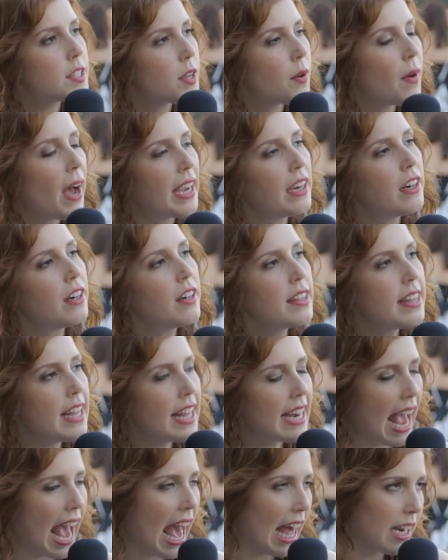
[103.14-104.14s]
So I heard
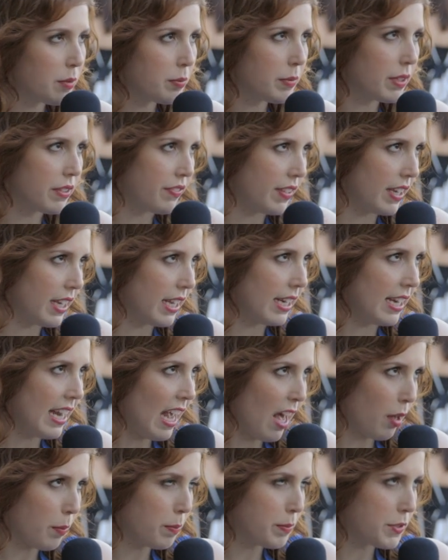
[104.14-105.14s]
that Adam Levine
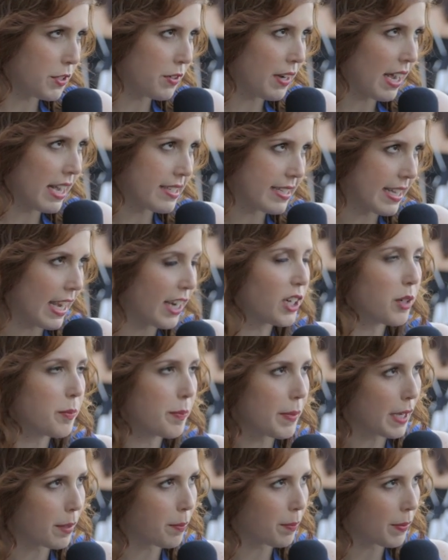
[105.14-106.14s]
helped you guys get your
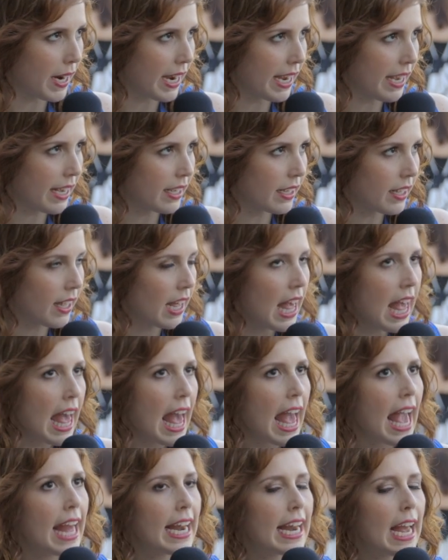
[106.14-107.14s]
big break.
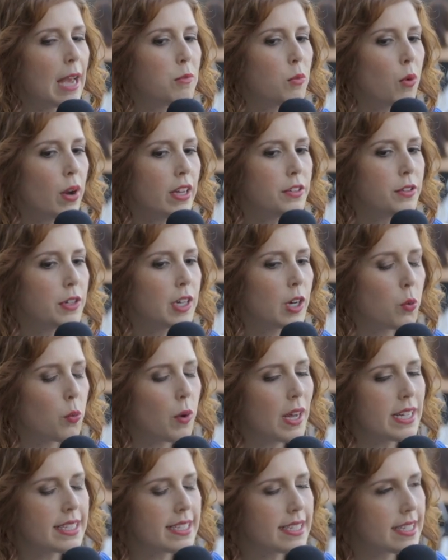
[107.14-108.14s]
And I'm wondering,
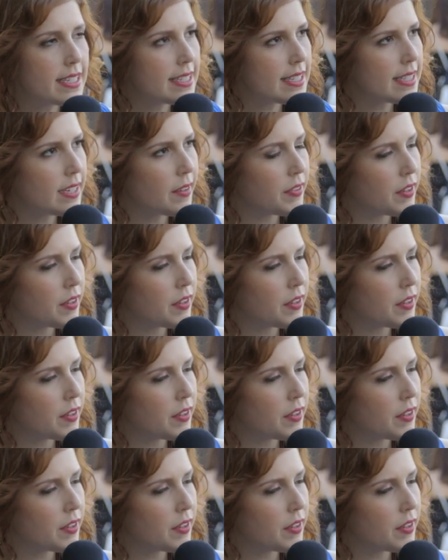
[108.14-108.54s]
what season